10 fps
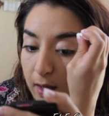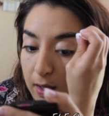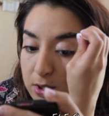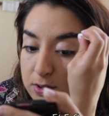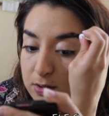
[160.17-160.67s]

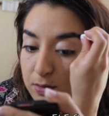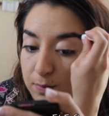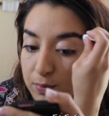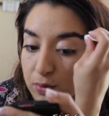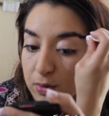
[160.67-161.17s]
and just
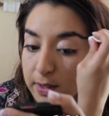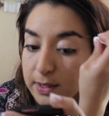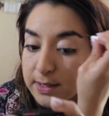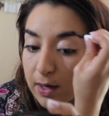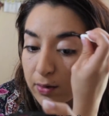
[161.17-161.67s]

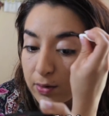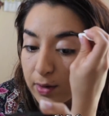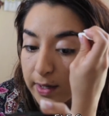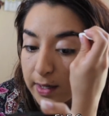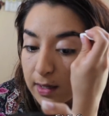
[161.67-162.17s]
pulling down,
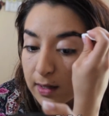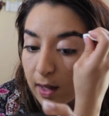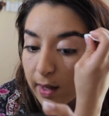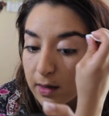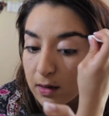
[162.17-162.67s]
creating a
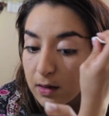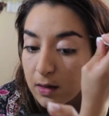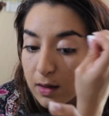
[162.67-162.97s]
line.